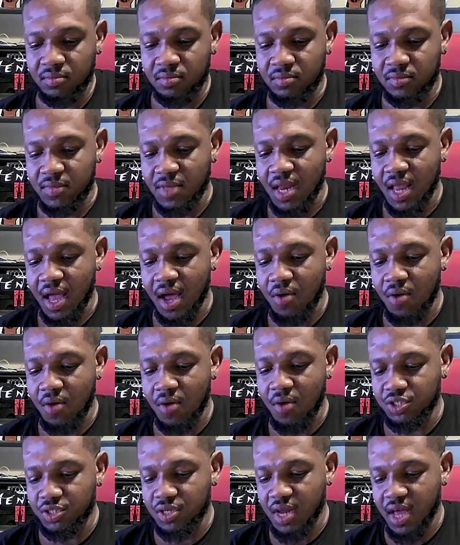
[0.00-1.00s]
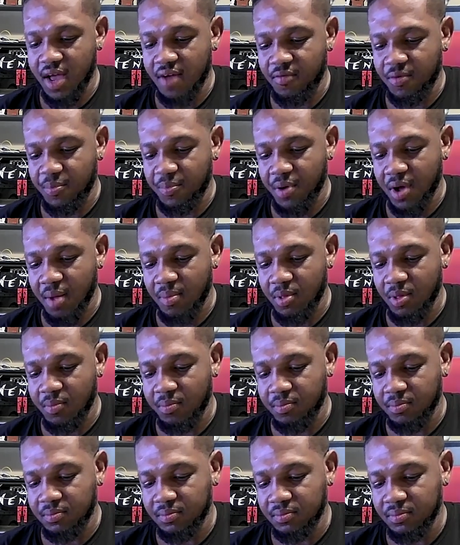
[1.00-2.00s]
Now we shouldn't have a problem.
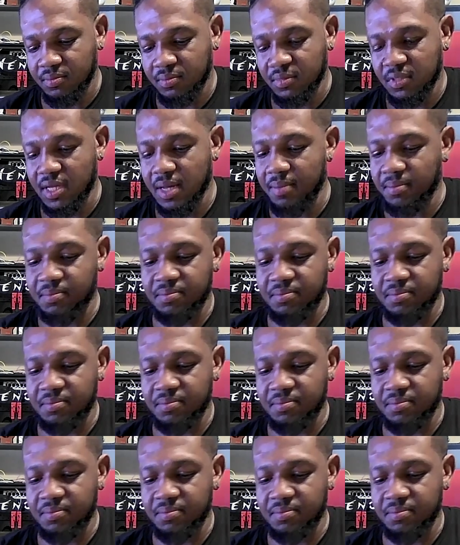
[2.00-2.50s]
Yep.